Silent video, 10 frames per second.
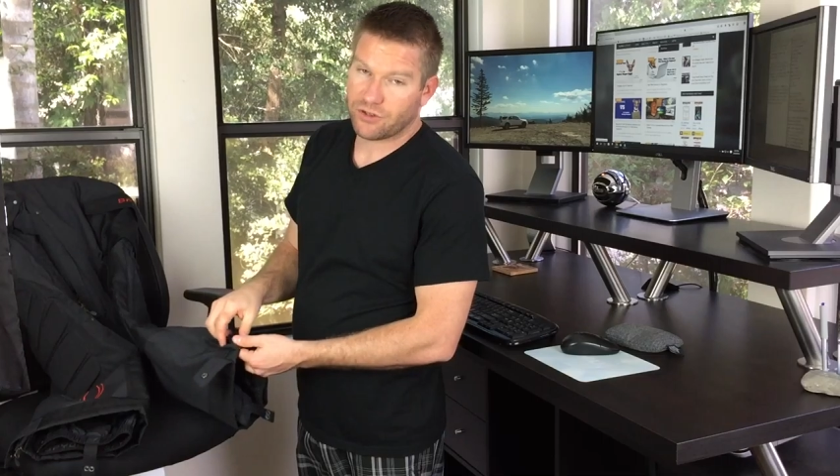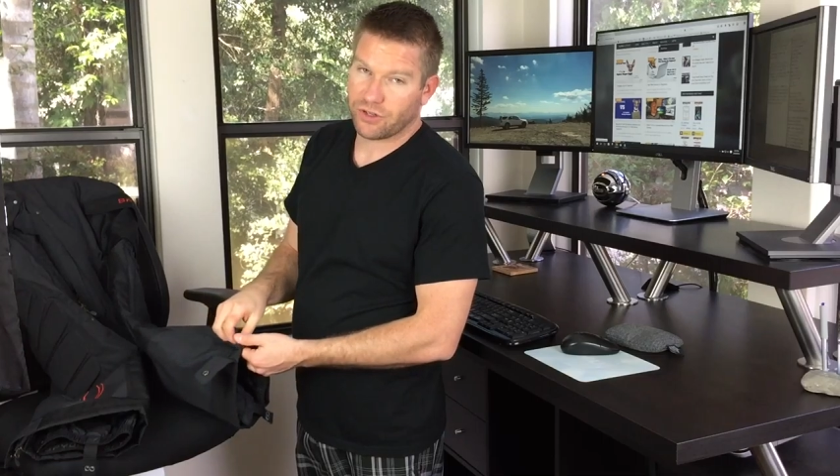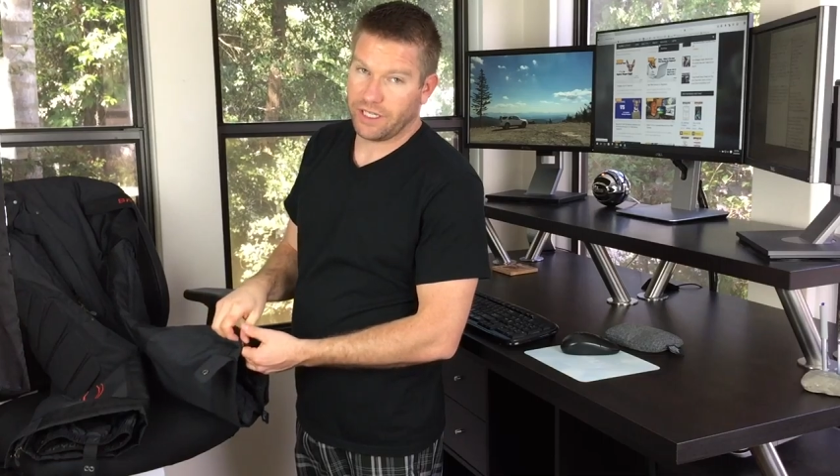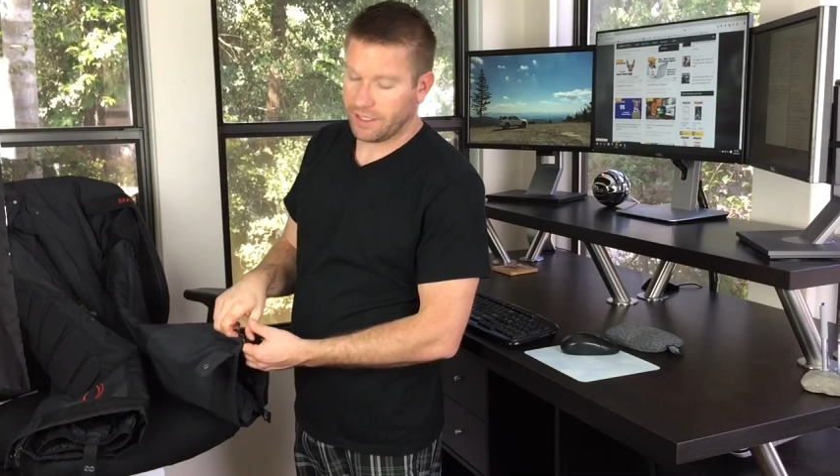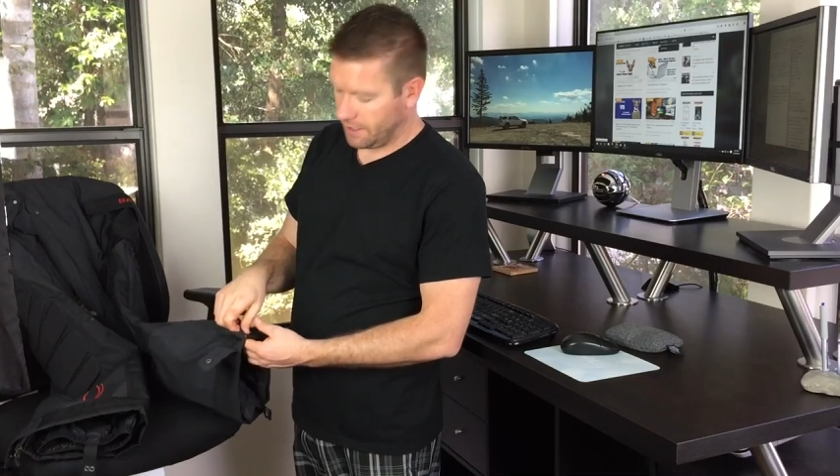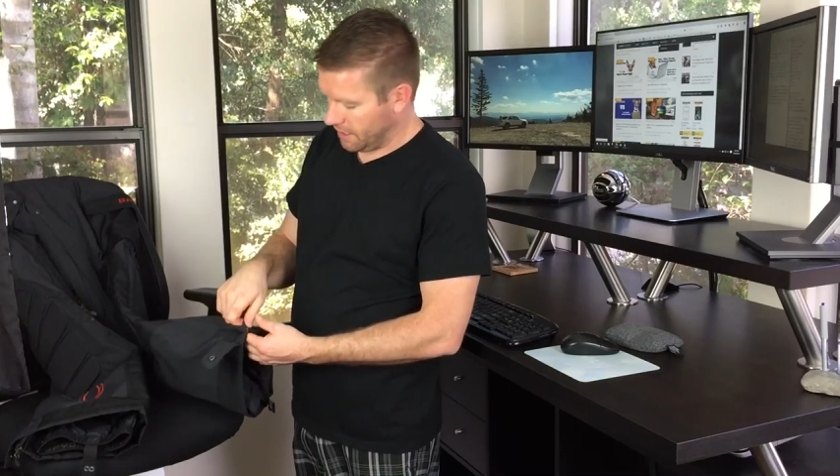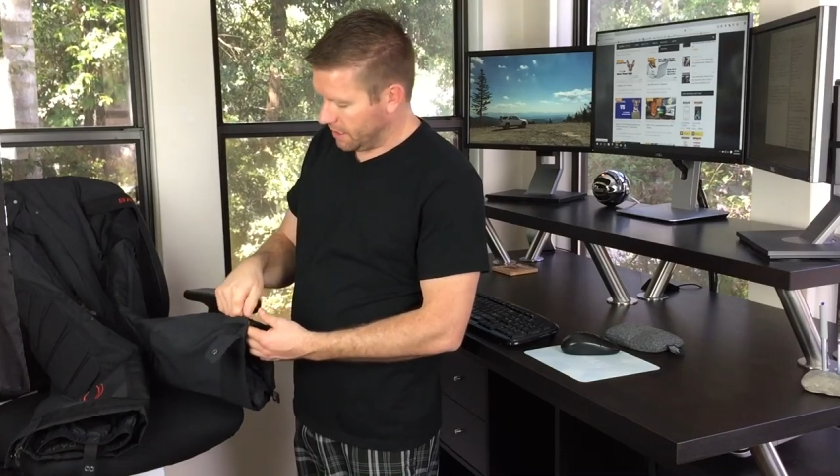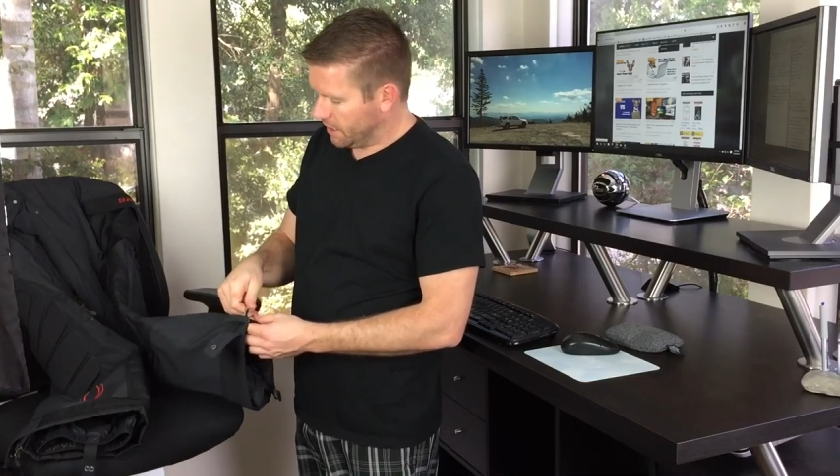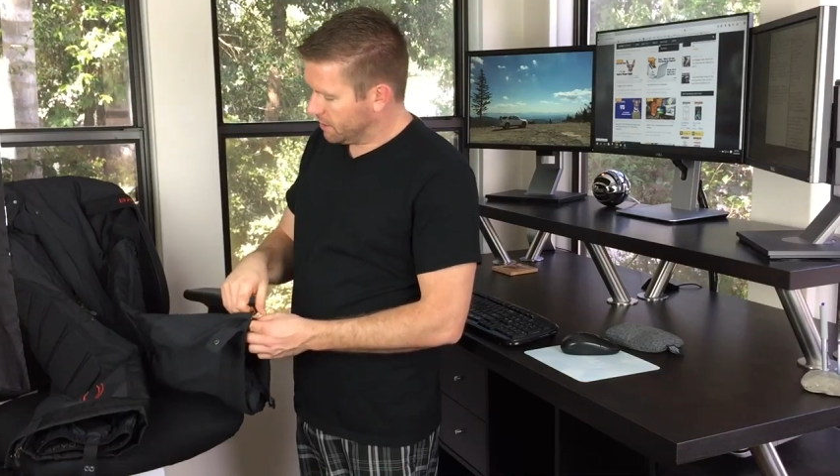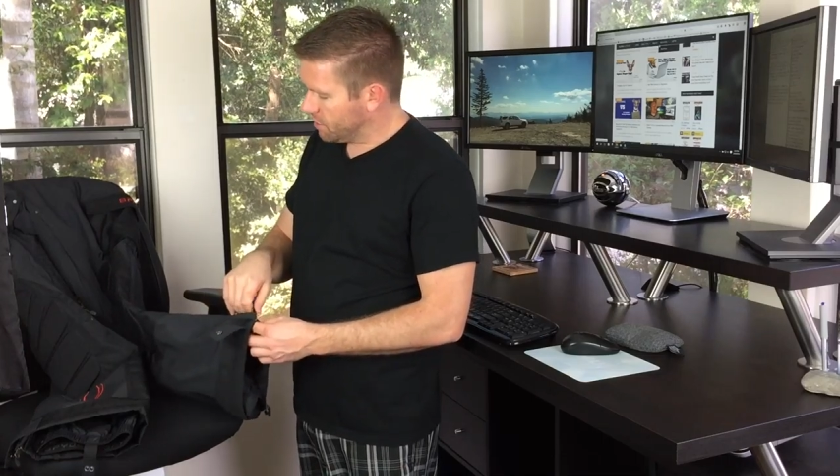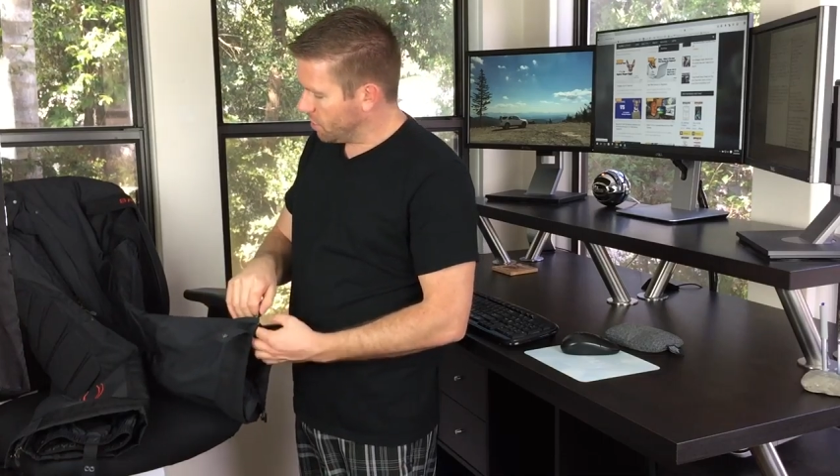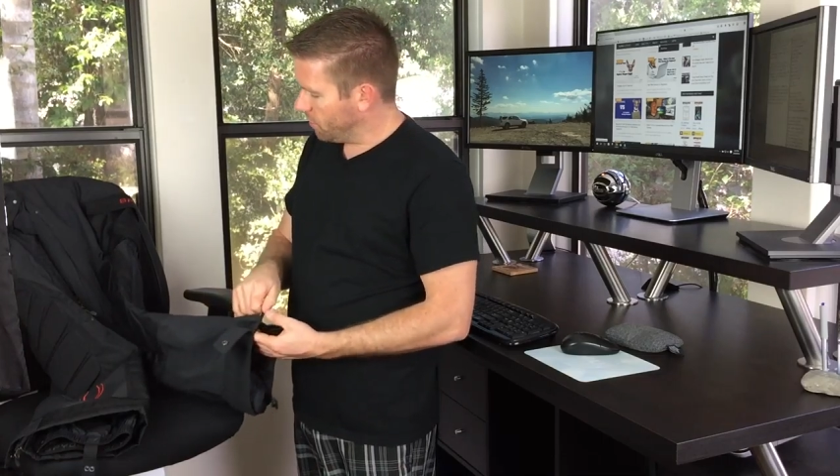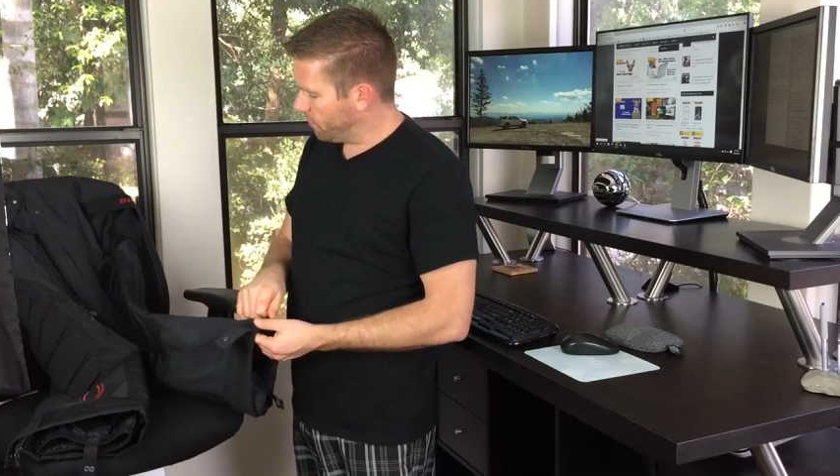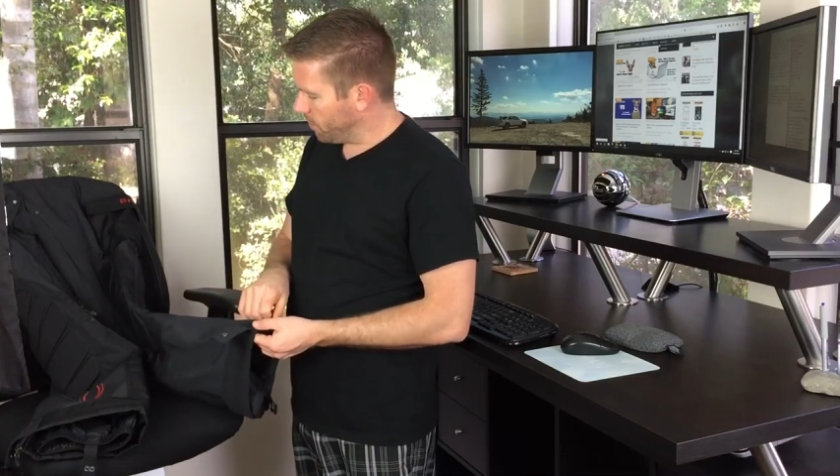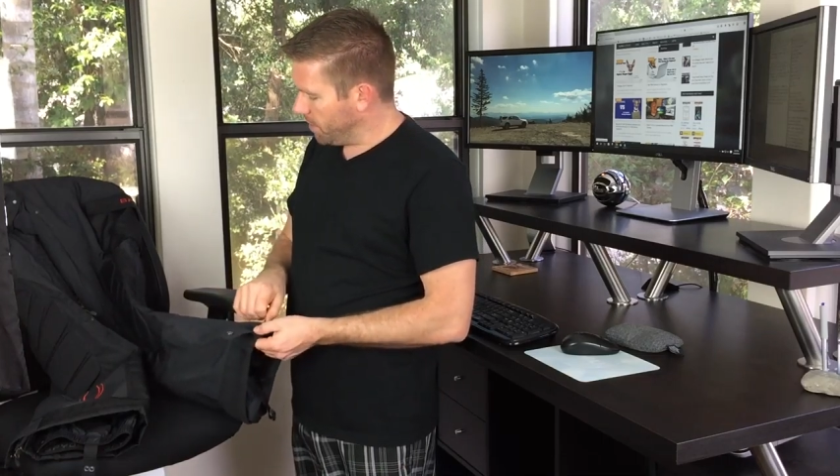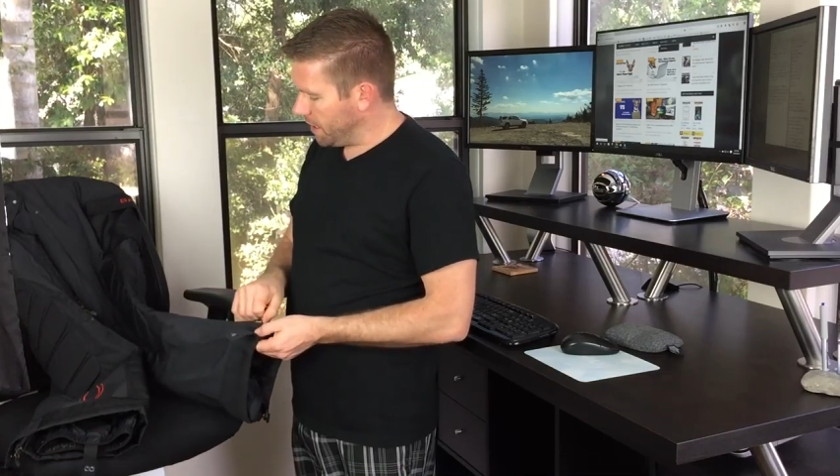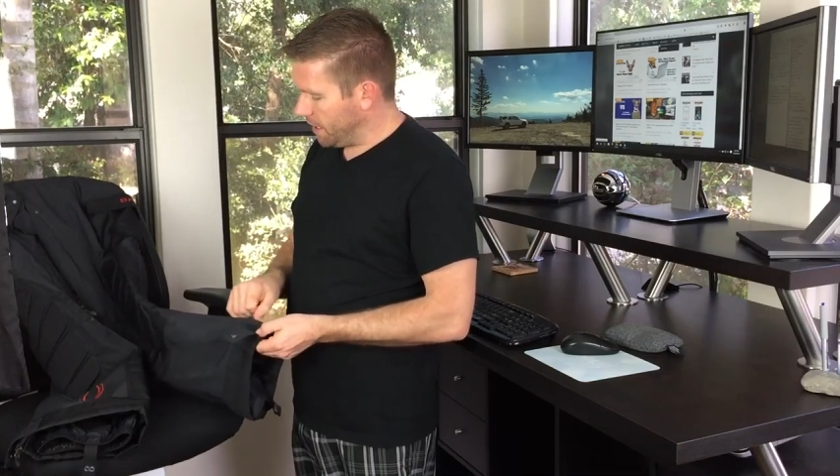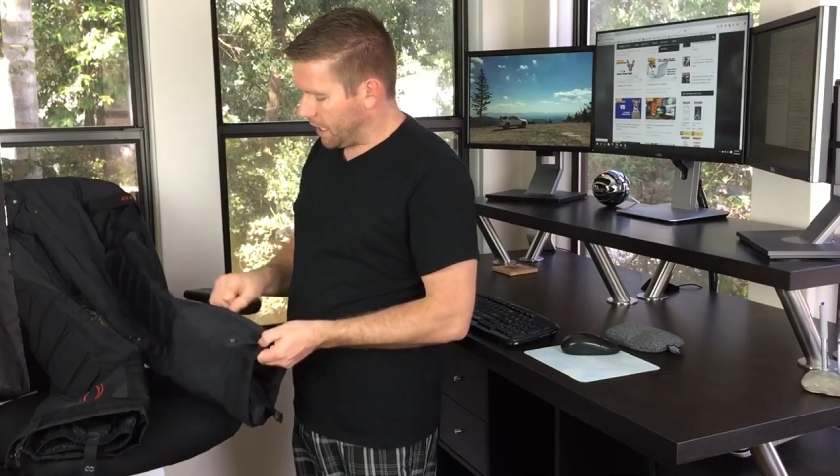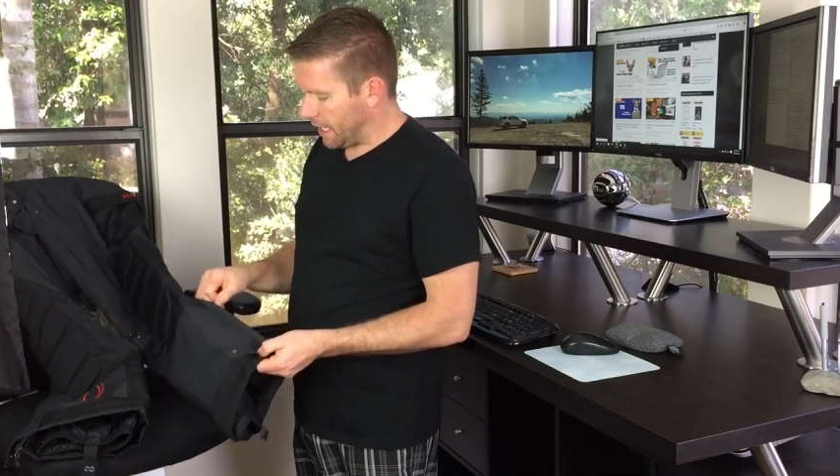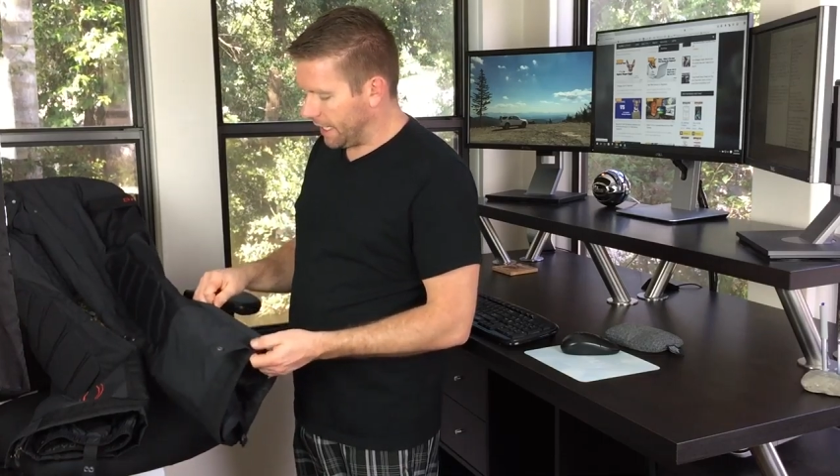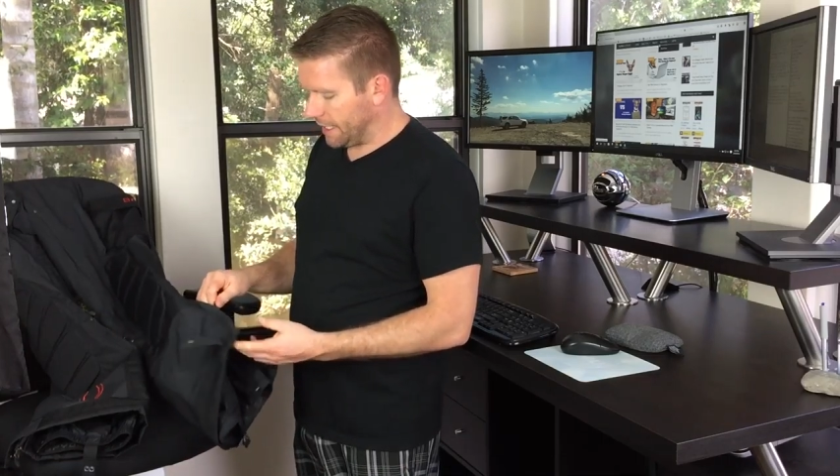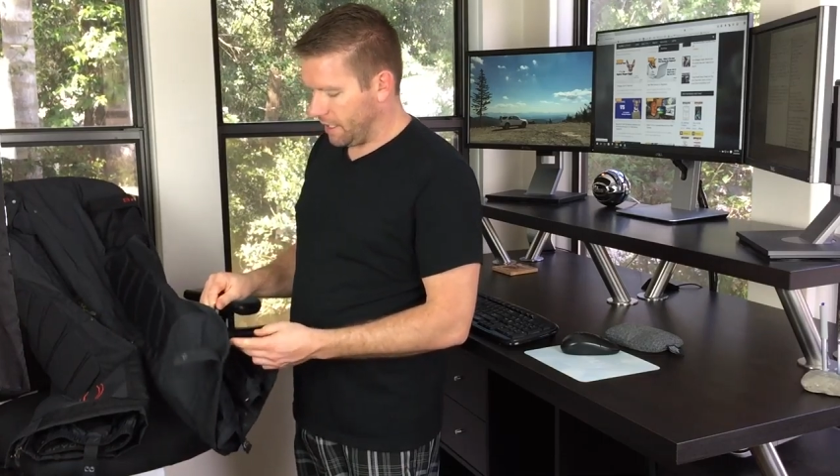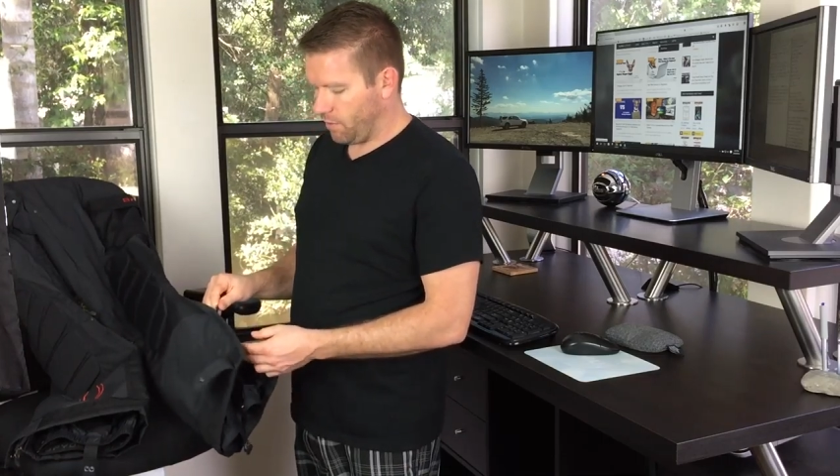entry. So for me, I